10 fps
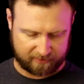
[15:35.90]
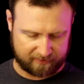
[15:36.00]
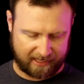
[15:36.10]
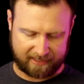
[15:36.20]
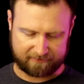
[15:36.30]

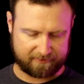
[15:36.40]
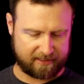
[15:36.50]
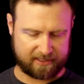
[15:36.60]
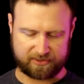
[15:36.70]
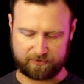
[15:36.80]
That
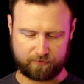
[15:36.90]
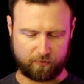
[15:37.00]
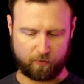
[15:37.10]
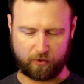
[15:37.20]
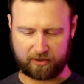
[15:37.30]
has
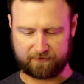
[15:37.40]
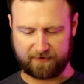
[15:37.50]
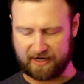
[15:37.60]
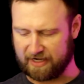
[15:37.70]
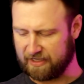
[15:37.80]
worked
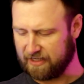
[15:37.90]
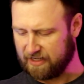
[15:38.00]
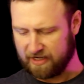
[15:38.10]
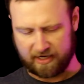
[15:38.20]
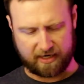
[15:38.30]
fine.
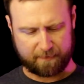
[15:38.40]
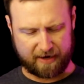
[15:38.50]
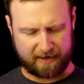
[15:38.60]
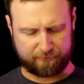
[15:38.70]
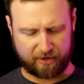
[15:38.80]

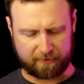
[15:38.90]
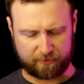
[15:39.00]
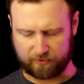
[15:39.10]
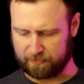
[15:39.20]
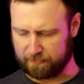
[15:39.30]
I
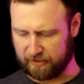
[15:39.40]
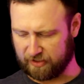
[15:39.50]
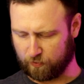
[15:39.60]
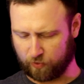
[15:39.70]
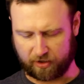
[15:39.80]
probably
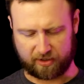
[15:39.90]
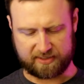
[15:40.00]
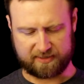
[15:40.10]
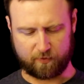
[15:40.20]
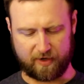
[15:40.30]
going to work
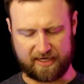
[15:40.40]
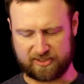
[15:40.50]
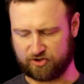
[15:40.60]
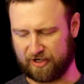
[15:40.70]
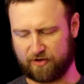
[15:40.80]
on some ways
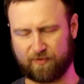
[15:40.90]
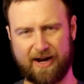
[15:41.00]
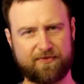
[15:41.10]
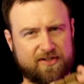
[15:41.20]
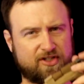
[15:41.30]
to try to
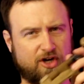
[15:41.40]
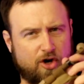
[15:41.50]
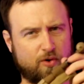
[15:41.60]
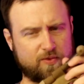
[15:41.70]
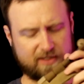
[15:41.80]
route this
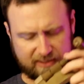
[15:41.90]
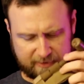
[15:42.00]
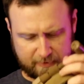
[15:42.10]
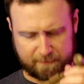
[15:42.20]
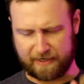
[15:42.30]
hose a
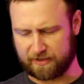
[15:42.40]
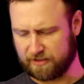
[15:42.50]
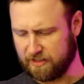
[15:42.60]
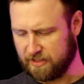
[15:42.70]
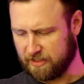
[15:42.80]
little bit
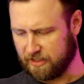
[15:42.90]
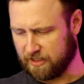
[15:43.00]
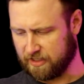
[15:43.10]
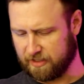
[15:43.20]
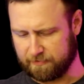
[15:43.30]
better,
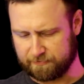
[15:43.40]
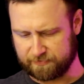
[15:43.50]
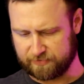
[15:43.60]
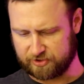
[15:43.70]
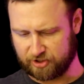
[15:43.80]

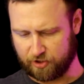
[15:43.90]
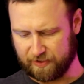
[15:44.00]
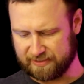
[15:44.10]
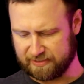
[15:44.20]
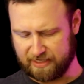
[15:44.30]
so
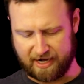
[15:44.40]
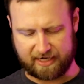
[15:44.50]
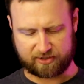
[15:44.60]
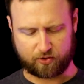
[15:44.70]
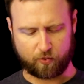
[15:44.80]
it's
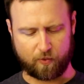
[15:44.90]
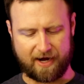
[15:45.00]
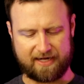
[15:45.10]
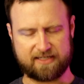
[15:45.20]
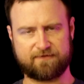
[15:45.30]
not
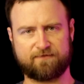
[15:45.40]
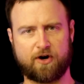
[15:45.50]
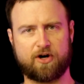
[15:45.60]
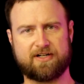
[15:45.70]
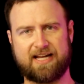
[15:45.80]
quite as
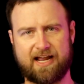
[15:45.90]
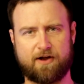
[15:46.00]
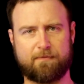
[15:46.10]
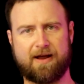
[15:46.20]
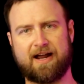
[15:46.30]
far
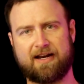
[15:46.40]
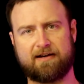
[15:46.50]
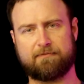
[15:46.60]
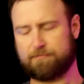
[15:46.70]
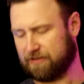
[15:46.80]
down my
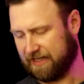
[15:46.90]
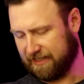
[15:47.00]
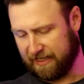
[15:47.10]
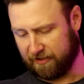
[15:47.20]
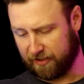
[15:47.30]

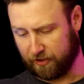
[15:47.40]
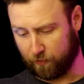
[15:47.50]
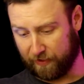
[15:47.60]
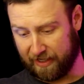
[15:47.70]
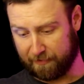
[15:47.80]
plate carrier
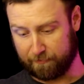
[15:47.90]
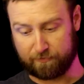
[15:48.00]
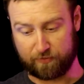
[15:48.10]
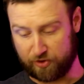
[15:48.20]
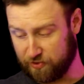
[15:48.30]
when I'm
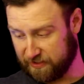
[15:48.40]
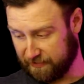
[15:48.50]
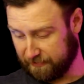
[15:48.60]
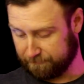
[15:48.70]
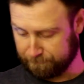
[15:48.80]

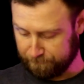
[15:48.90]
using it.